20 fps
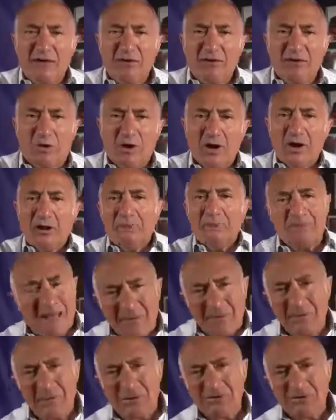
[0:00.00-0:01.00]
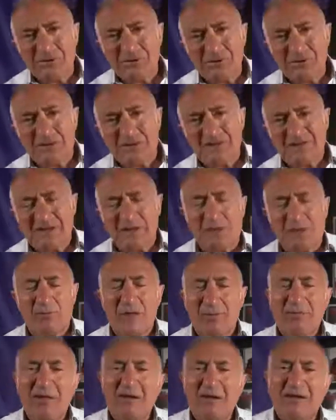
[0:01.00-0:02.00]
or maybe I shouldn't have said, or
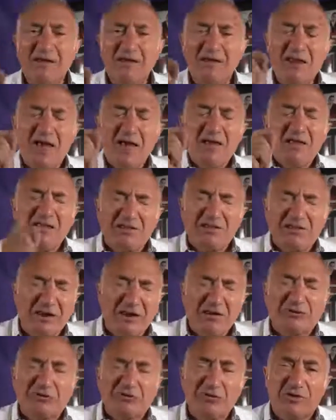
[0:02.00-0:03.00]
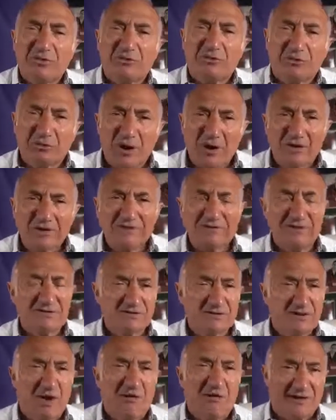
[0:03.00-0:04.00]
maybe I didn't think through the process
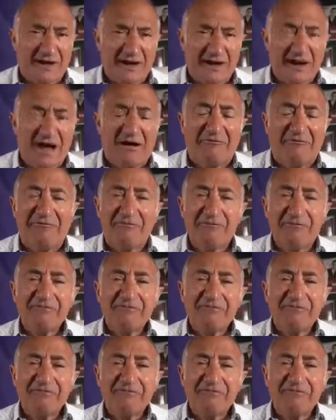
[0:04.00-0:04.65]
of it enough.